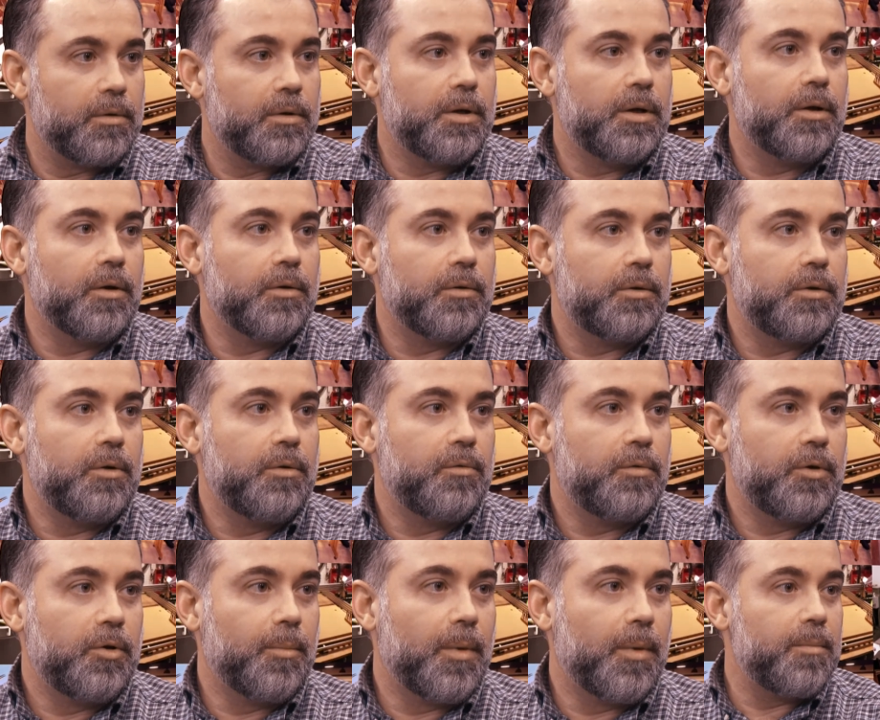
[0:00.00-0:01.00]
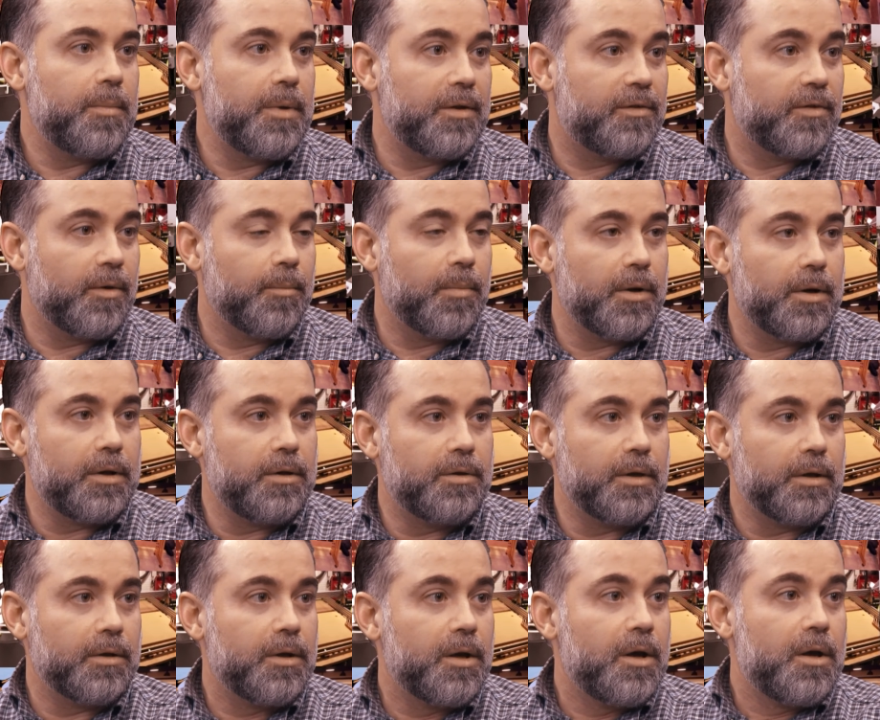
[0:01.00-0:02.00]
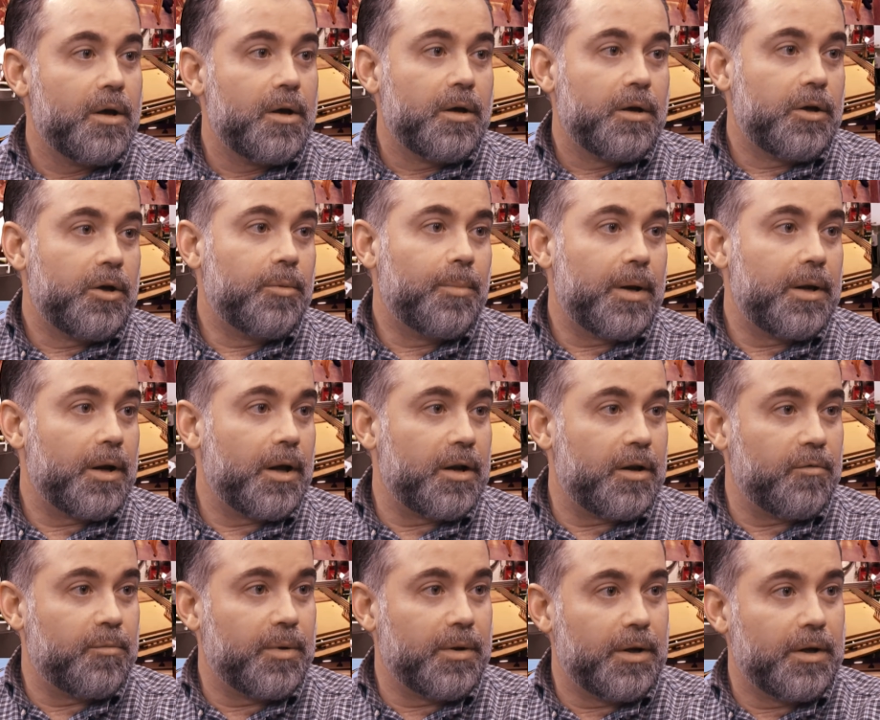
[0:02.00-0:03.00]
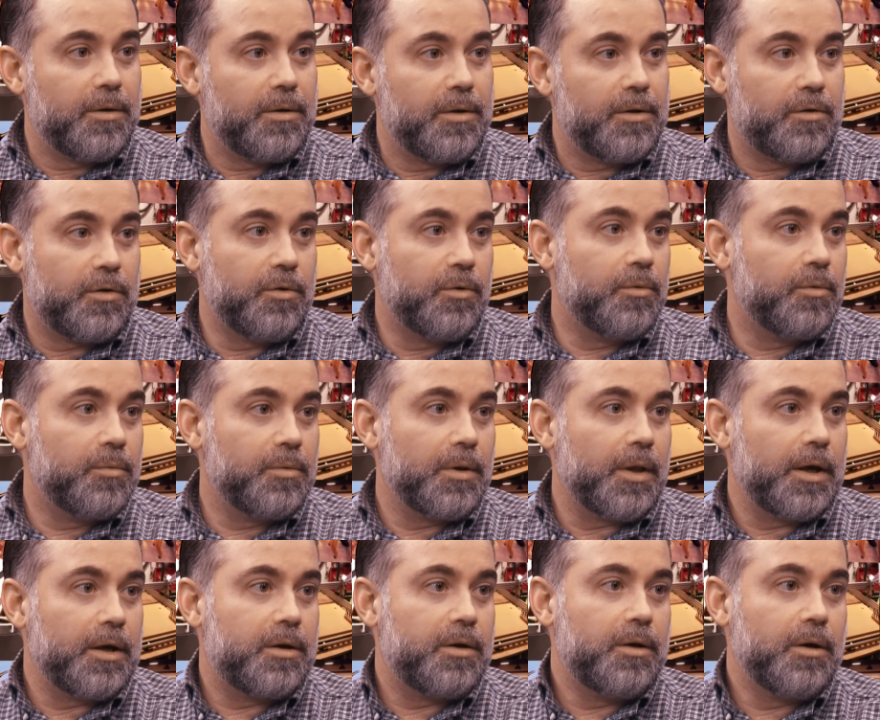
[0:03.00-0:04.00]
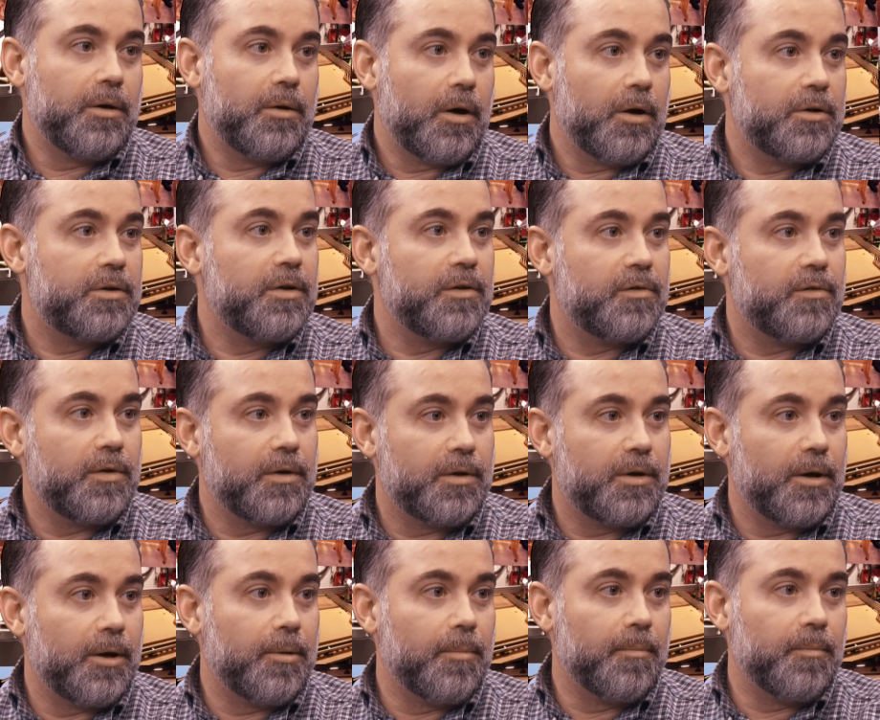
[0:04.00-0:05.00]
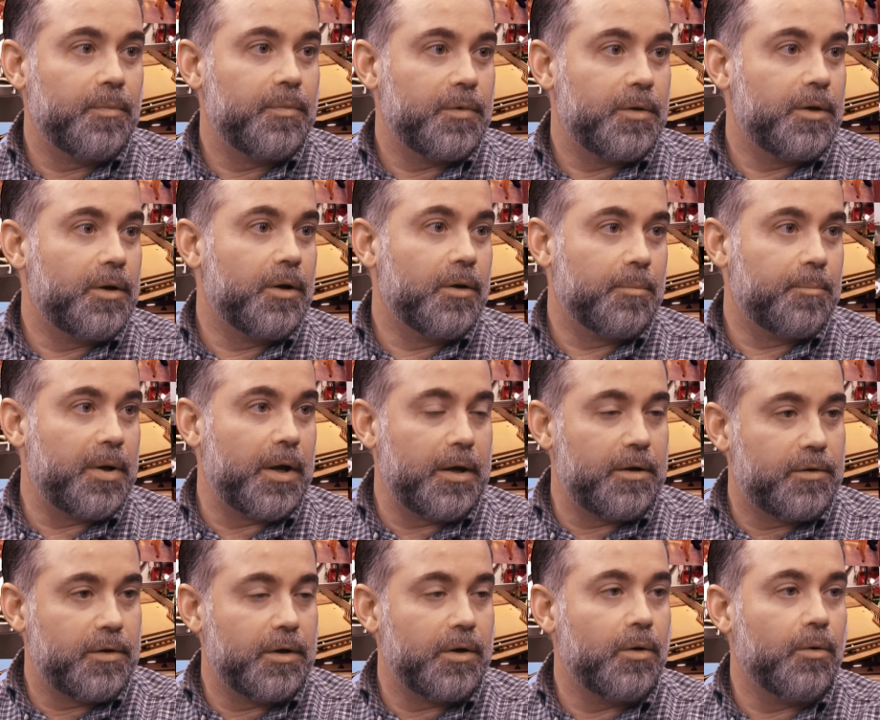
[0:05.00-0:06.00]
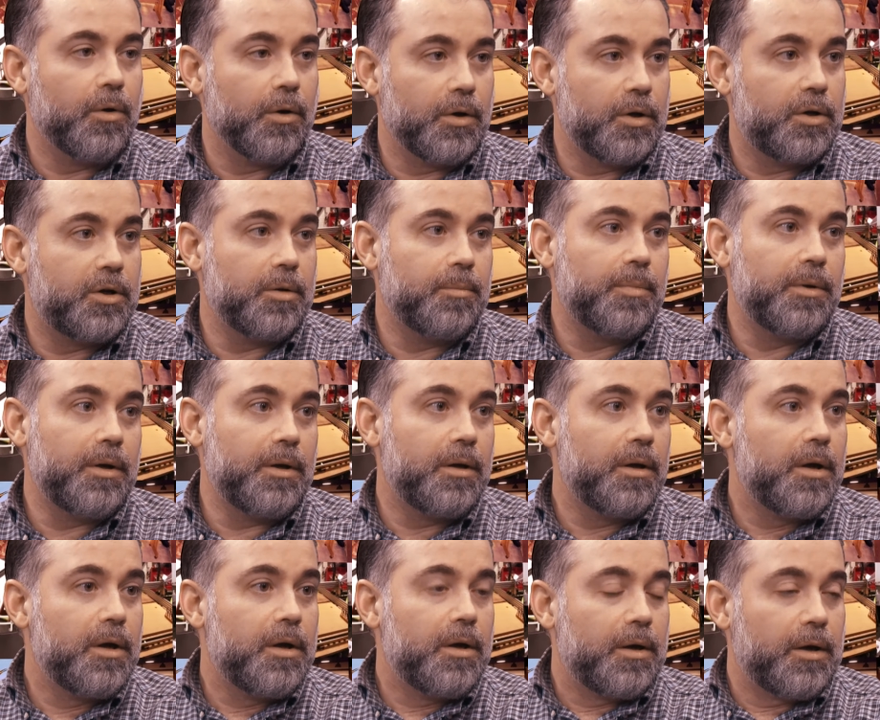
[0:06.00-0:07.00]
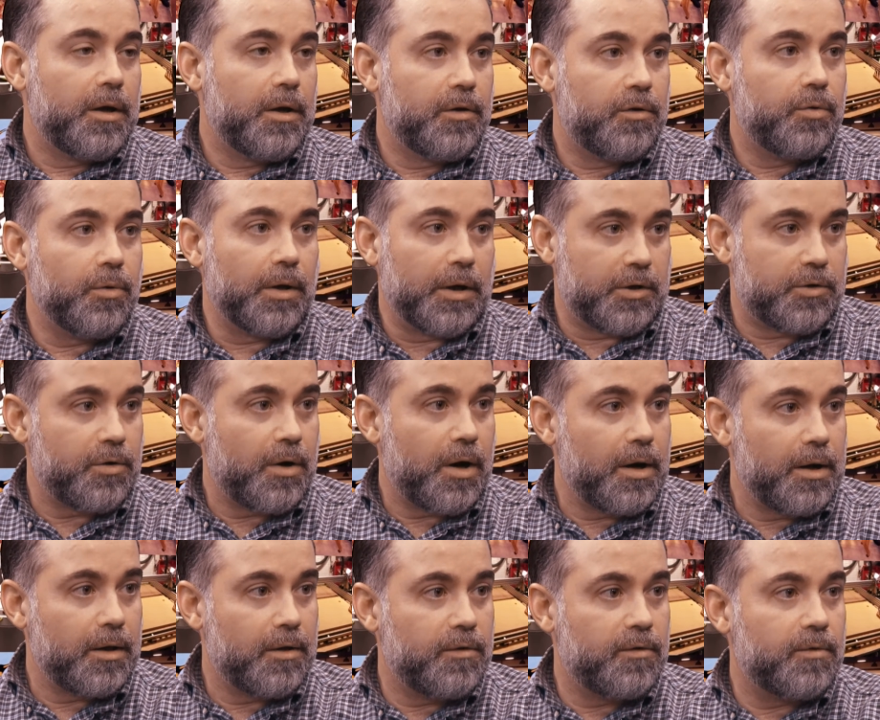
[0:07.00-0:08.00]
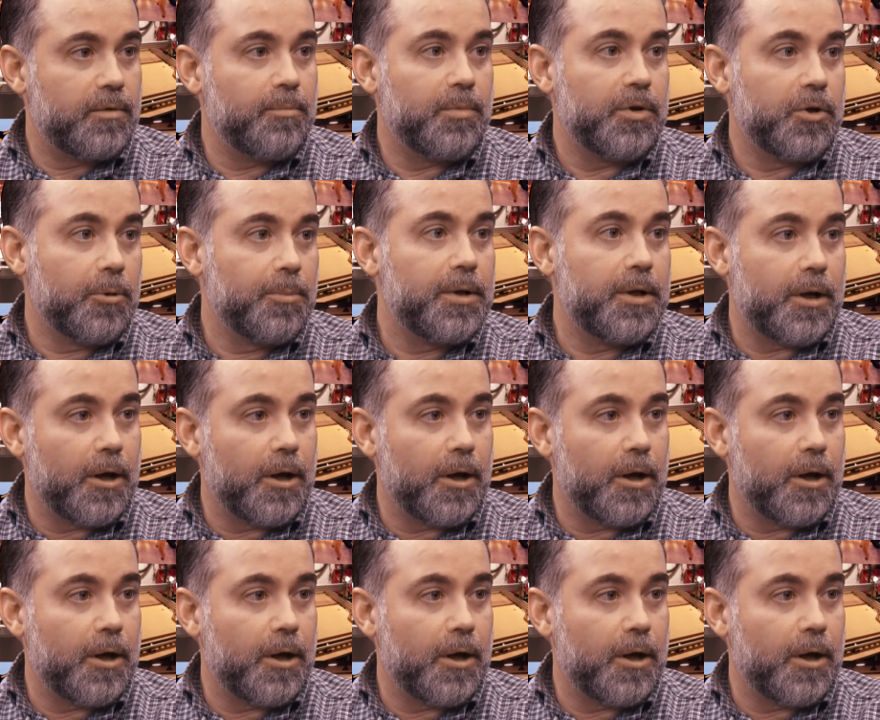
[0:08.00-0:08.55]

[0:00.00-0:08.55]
You meet somebody that you may not have been into, like artistic, painting, or you could be into electronics, but you'll meet